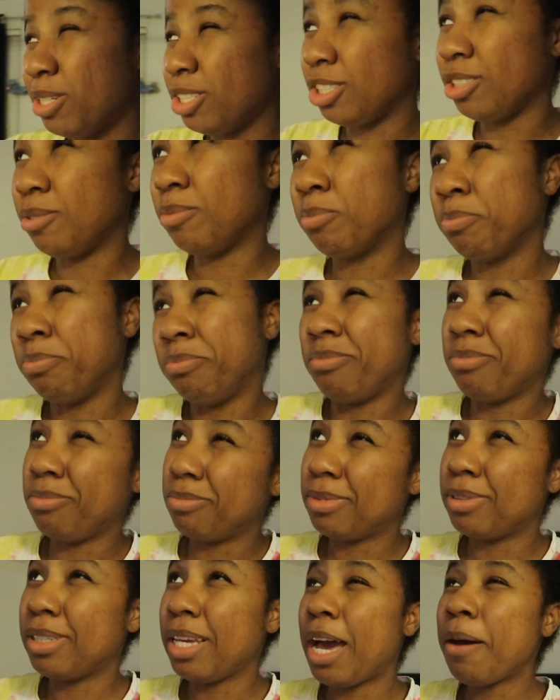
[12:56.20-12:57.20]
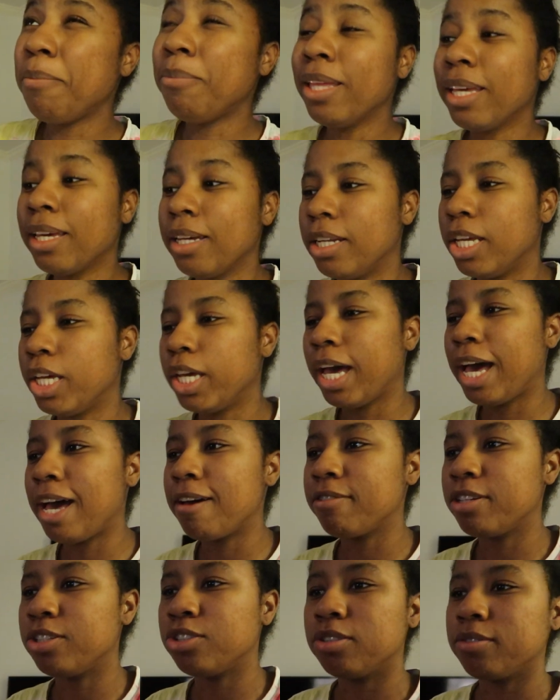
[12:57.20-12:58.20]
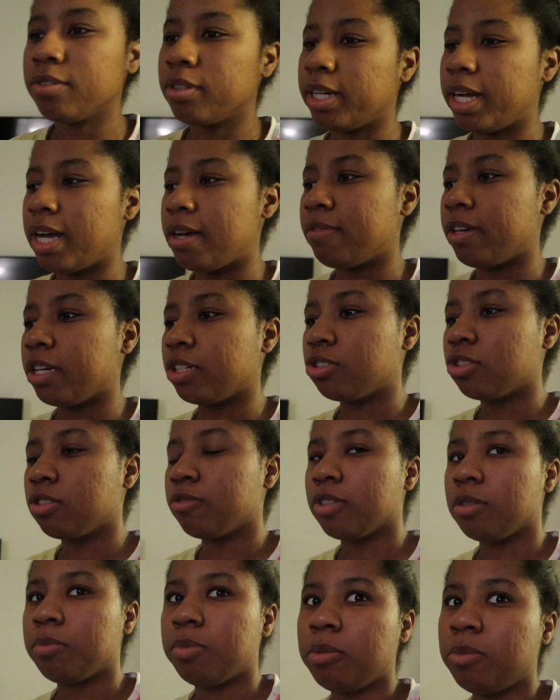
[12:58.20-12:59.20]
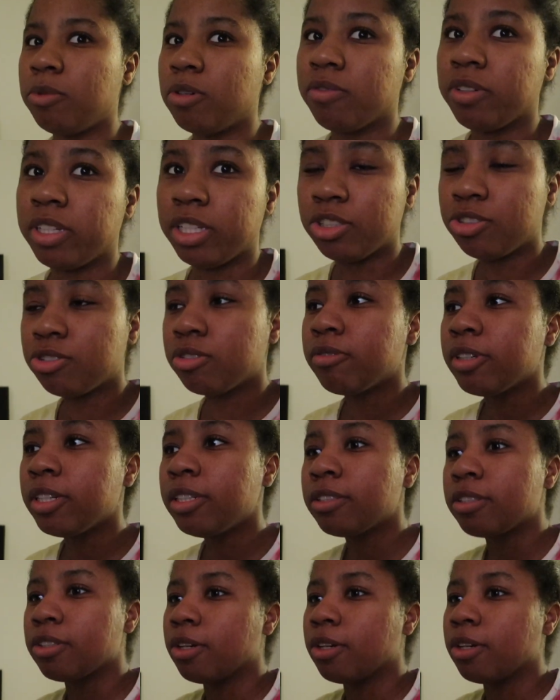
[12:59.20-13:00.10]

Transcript: much, I'm like a half introvert, half extrovert, but more of an introvert.